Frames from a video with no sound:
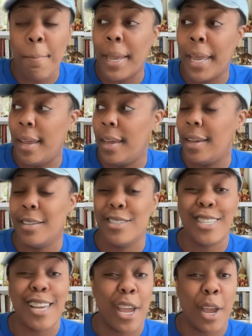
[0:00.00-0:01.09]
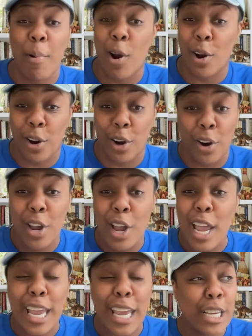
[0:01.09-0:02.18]
Man, Cheyenne Parker
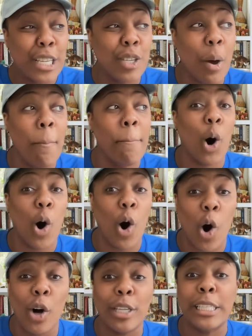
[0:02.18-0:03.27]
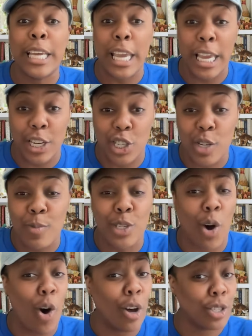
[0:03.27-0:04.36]
is balling. She was an
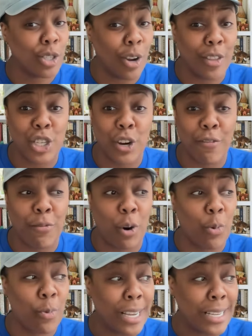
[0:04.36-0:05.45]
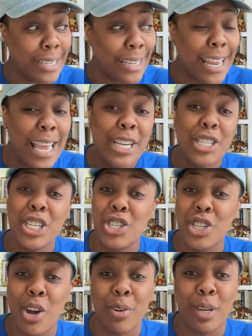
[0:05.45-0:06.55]
all-star this year for a reason. She
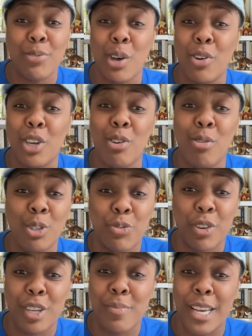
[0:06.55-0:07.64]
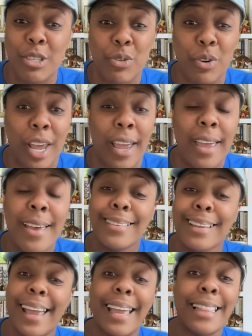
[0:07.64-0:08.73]
showed up so huge for them yesterday.
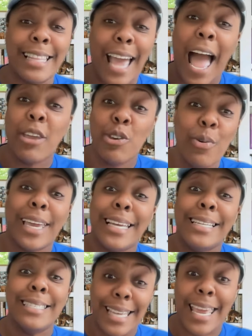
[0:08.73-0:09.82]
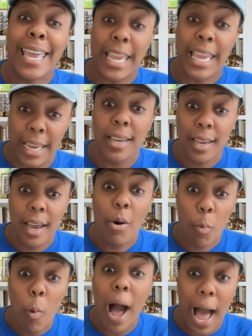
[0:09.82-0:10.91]
Like, you can see
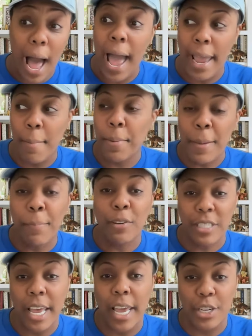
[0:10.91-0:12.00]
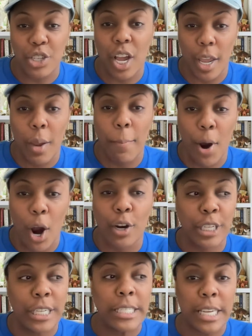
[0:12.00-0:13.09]
why people say Cheyenne Parker
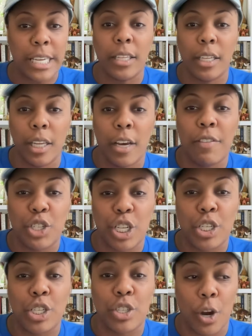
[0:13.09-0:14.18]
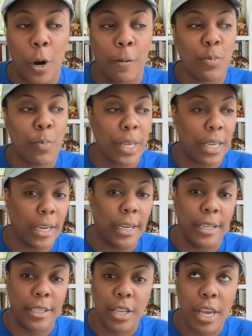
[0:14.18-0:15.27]
doesn't get the love that she deserves,
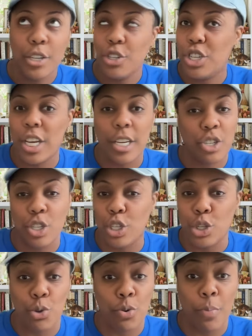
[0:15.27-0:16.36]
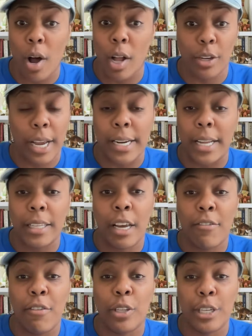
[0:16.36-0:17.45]
because she is just a true baller. And I
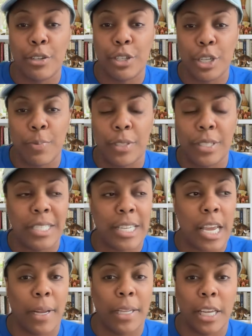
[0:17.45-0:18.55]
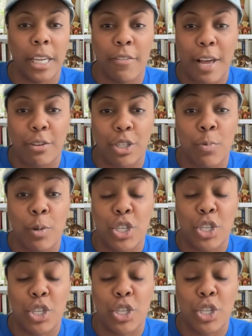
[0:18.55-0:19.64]
love her leadership on this team. I love how she, what she
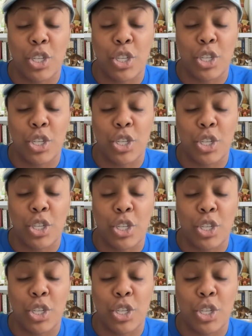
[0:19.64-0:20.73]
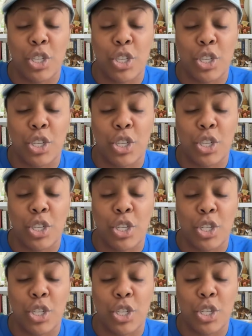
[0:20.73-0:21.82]
brings to the interior post of this
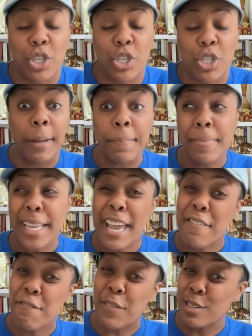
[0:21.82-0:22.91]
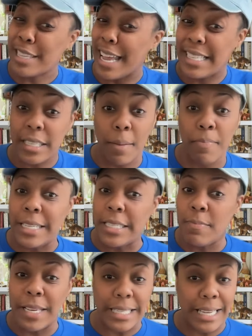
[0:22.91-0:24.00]
team, but it feels like something's
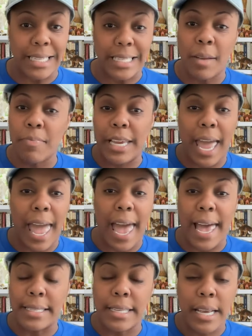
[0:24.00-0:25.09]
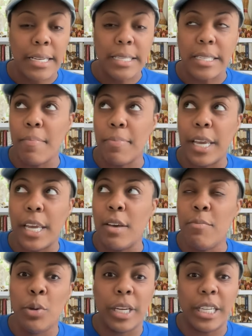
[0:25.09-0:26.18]
missing. Something has, something
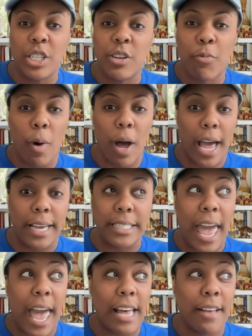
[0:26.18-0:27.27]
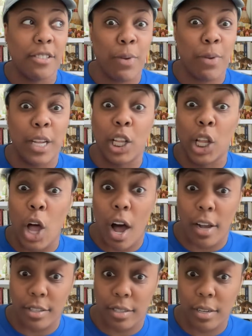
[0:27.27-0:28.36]
communicative wise has been
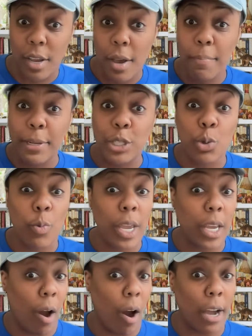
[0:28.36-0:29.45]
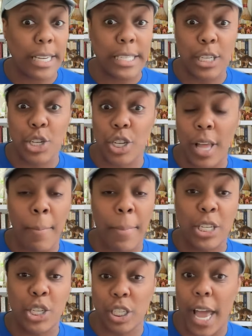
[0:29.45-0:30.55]
lost between August and July, I mean,
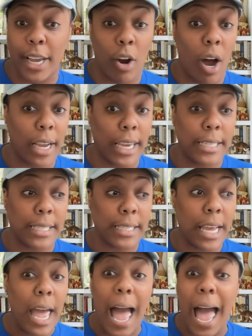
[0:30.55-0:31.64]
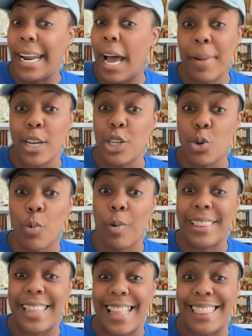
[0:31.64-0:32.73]
July and August. And I'm not sure
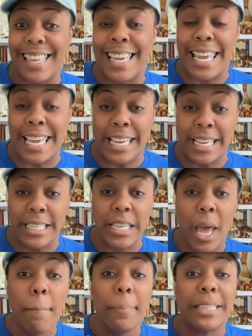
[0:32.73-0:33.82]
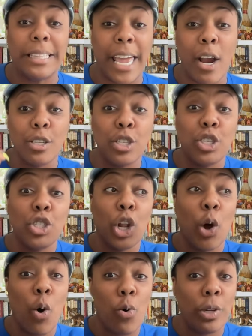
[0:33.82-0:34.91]
what that thing is, but they are
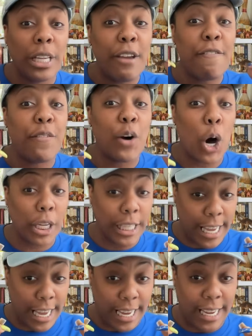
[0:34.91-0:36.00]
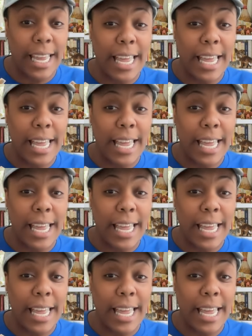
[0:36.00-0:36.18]
slowly falling.